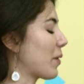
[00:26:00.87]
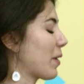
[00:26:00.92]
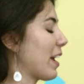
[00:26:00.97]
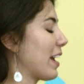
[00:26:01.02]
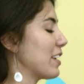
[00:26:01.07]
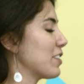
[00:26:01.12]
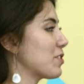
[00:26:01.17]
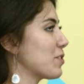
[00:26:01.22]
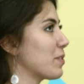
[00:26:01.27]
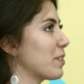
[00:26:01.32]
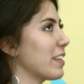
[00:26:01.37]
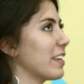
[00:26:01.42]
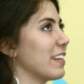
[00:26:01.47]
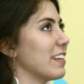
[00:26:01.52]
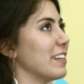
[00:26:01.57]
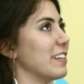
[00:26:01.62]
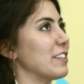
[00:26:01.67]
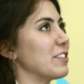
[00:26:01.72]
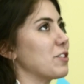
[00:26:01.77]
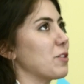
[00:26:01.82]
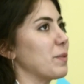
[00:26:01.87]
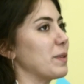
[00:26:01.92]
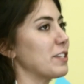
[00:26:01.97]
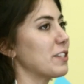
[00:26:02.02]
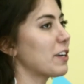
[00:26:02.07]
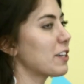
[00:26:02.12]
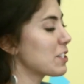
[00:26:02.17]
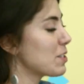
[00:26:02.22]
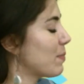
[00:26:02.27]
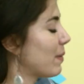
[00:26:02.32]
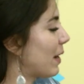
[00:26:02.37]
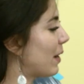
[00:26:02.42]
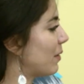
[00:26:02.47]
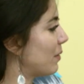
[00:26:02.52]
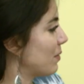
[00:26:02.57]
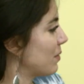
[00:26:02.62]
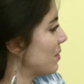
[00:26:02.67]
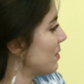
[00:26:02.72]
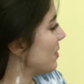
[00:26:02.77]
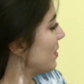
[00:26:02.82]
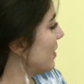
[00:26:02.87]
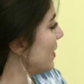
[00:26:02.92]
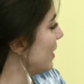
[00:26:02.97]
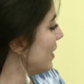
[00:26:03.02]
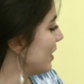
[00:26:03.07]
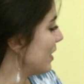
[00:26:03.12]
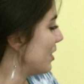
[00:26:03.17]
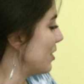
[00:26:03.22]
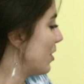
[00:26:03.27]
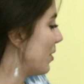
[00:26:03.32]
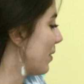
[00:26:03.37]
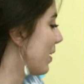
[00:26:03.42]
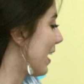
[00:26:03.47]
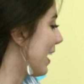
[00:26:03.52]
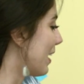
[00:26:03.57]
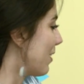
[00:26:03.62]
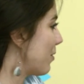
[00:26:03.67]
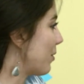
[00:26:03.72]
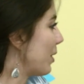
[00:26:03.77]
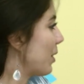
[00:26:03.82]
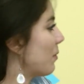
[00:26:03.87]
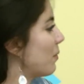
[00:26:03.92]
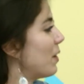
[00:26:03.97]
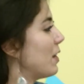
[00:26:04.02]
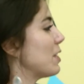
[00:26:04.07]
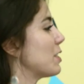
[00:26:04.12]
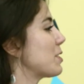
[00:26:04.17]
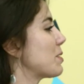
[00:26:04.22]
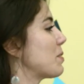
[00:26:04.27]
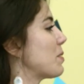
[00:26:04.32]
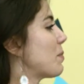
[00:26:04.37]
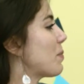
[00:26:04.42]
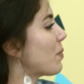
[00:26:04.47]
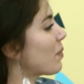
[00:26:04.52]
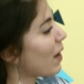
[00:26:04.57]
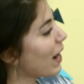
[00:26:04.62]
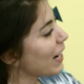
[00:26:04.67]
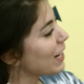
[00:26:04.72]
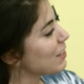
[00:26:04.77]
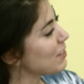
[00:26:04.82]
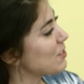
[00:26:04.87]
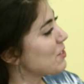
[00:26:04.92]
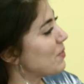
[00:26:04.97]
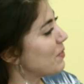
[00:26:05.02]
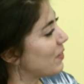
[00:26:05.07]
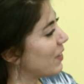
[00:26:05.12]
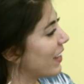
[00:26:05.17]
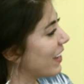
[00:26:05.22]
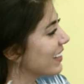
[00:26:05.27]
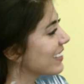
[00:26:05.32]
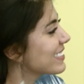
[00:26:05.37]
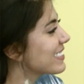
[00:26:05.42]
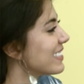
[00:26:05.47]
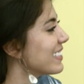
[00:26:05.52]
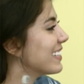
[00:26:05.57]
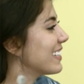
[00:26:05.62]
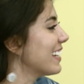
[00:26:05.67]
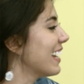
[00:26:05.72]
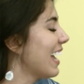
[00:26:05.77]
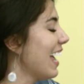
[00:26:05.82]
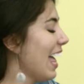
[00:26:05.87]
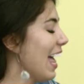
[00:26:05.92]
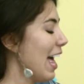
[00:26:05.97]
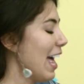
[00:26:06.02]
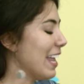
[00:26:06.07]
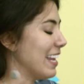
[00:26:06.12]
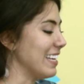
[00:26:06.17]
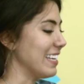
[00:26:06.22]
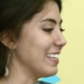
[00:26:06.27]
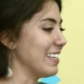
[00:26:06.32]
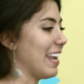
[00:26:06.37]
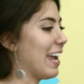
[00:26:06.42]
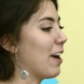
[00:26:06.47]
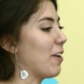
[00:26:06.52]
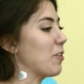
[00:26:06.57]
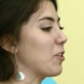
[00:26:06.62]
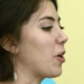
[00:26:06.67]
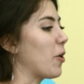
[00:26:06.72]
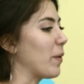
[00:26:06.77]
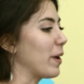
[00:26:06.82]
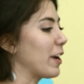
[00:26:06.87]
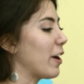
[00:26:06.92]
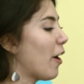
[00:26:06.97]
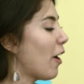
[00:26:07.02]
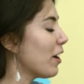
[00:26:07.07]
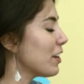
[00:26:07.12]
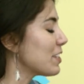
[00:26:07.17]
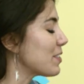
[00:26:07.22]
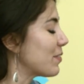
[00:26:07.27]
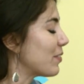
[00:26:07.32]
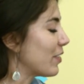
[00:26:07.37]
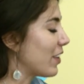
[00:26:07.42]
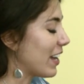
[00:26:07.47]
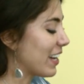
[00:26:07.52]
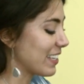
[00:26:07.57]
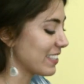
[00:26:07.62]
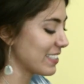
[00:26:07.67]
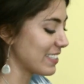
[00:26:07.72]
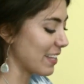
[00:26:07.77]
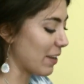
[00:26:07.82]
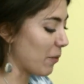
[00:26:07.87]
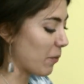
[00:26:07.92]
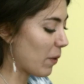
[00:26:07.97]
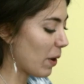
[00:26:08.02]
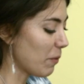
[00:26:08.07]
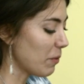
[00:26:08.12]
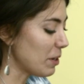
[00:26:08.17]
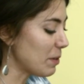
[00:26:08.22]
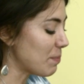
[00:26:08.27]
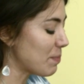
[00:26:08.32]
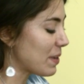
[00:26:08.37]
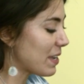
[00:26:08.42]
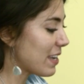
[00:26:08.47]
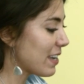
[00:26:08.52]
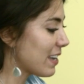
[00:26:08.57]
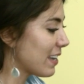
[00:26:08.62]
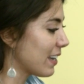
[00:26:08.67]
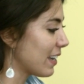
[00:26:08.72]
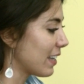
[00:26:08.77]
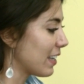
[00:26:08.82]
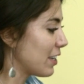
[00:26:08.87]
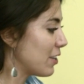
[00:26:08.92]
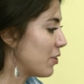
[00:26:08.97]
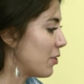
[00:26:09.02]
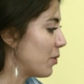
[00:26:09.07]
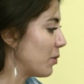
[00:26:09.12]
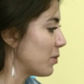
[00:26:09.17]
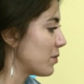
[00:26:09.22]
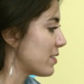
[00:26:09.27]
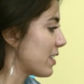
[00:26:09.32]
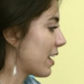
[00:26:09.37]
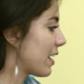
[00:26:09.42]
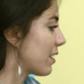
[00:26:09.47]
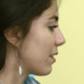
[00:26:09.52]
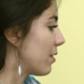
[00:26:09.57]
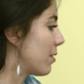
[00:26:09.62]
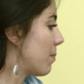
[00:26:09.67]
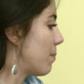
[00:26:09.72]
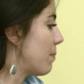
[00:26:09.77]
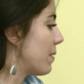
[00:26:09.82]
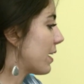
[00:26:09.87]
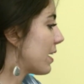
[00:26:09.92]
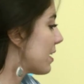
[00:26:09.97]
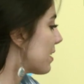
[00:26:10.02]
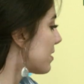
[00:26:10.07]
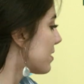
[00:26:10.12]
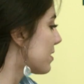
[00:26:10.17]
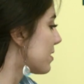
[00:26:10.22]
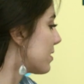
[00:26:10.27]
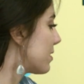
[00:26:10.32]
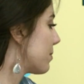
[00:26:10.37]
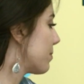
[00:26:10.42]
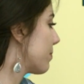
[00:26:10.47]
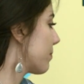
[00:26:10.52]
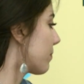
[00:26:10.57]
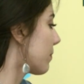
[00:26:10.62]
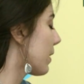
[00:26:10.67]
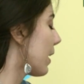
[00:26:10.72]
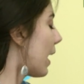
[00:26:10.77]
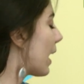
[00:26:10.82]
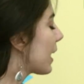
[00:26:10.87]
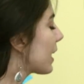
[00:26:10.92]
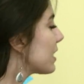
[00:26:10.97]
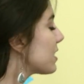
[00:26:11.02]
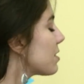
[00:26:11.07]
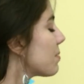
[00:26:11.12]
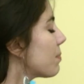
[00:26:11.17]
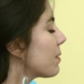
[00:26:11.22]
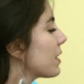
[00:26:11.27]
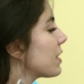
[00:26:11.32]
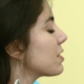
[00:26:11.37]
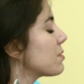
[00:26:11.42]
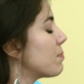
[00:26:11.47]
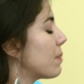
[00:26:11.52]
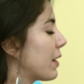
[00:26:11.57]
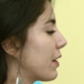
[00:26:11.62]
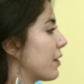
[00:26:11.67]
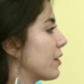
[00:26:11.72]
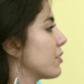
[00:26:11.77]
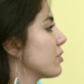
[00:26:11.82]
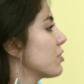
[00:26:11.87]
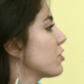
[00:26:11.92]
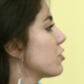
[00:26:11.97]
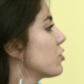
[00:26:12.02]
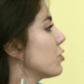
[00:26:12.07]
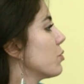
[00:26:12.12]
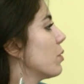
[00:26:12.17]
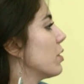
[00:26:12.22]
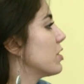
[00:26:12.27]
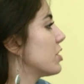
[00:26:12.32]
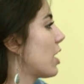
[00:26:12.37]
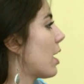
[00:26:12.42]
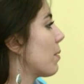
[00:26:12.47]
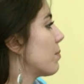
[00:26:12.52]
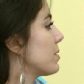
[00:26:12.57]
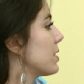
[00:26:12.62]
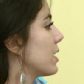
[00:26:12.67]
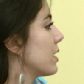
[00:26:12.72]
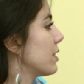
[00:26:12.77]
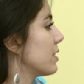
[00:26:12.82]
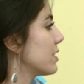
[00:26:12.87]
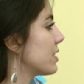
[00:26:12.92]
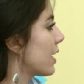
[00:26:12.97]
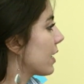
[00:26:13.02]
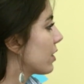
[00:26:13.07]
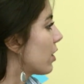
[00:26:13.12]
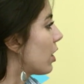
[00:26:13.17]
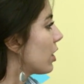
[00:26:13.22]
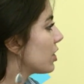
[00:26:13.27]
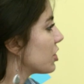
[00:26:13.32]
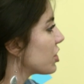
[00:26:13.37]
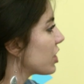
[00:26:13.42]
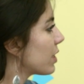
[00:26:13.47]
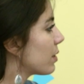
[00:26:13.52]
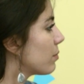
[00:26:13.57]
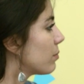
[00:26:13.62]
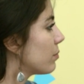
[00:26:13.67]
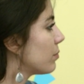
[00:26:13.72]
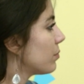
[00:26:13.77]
Okay, so we talked about, kind of what it was prior to Flux, and now going on to Flux, what would be, saying the biggest barriers to adopting the technology?